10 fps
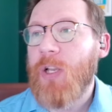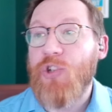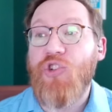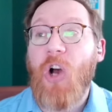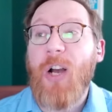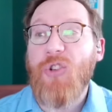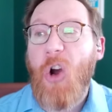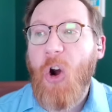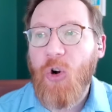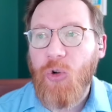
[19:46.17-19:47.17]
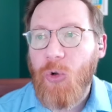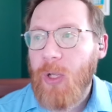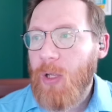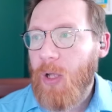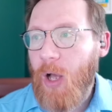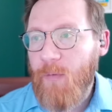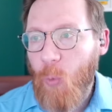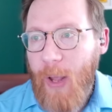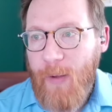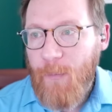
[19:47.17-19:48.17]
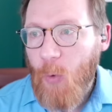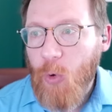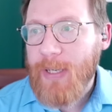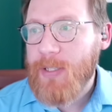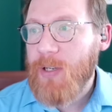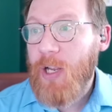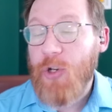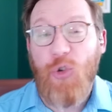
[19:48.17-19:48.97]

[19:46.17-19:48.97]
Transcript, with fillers: Josh Hartle of Wake Forest.